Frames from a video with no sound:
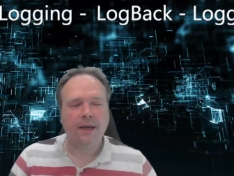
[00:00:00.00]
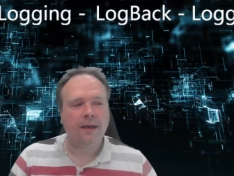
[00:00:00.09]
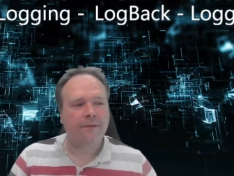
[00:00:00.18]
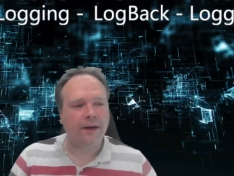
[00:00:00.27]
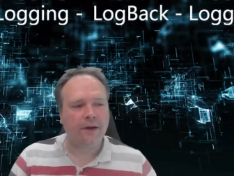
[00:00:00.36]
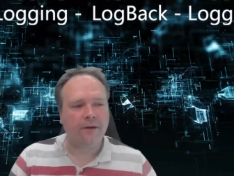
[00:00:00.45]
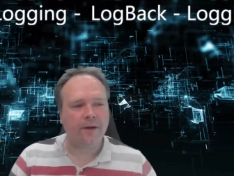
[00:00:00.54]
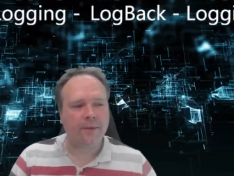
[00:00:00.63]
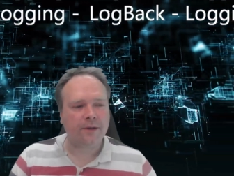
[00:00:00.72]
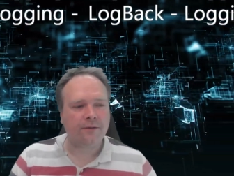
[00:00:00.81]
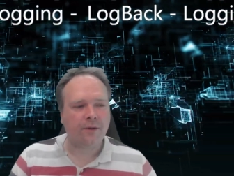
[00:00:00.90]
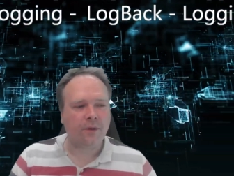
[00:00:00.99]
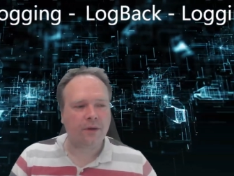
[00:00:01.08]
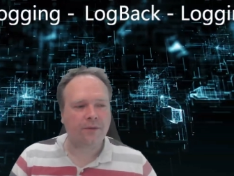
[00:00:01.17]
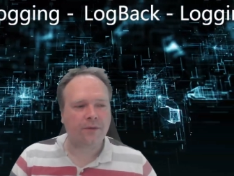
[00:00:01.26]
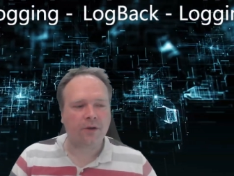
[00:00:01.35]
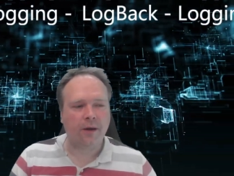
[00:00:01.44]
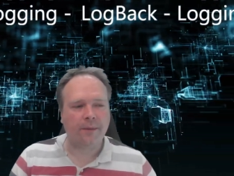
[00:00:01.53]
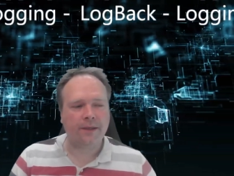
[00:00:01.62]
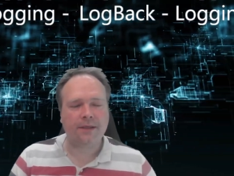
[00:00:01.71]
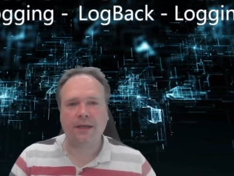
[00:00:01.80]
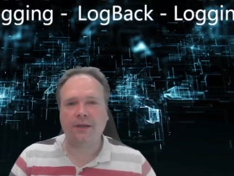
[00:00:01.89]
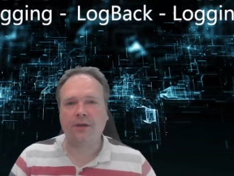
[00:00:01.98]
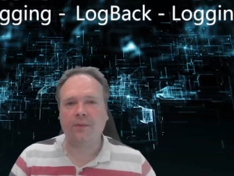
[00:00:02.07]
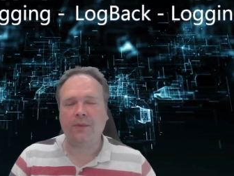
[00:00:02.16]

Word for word: Thank you very much for all of the comments that you